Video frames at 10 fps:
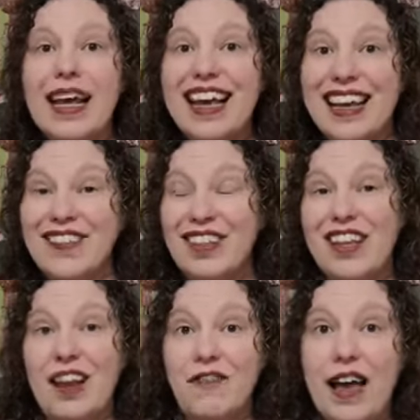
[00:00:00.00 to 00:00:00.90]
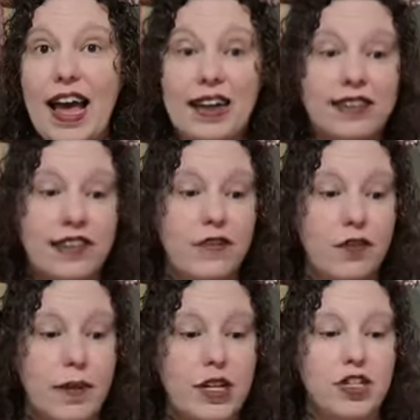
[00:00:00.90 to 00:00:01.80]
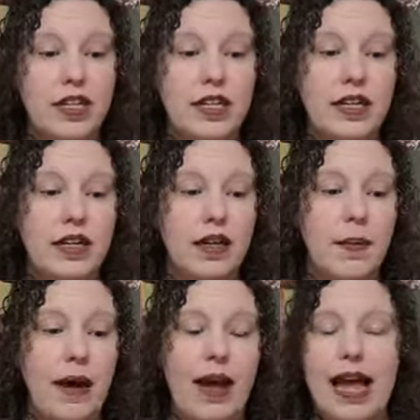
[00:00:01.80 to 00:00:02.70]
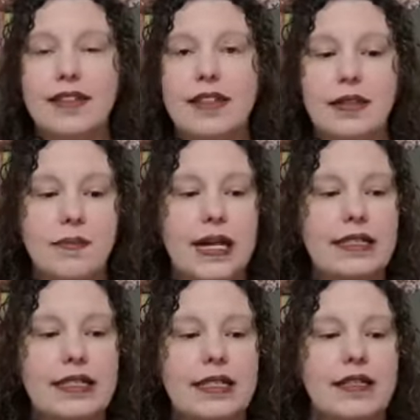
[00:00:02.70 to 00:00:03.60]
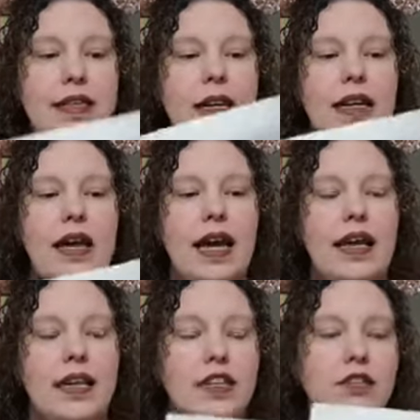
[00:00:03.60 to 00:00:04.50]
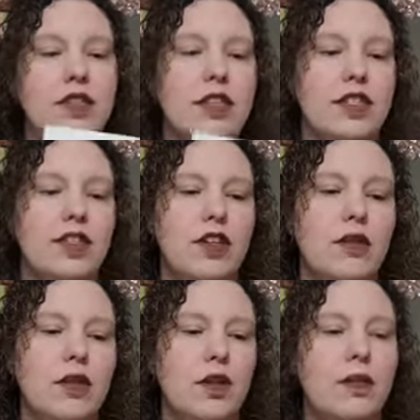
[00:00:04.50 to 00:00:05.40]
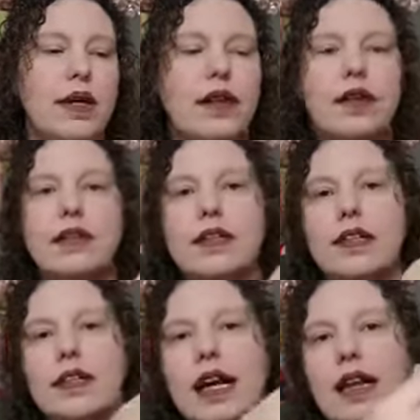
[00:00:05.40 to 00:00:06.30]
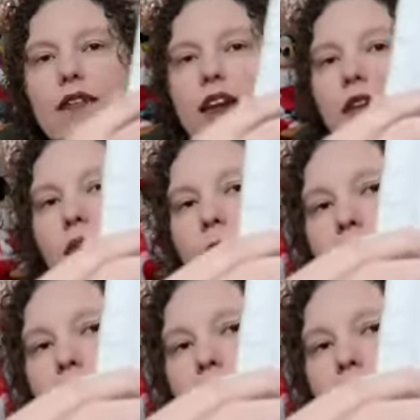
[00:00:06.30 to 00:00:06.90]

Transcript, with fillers: It gives a lot of facts and information in it about acids and bases and it uses this cute little bug to kind of help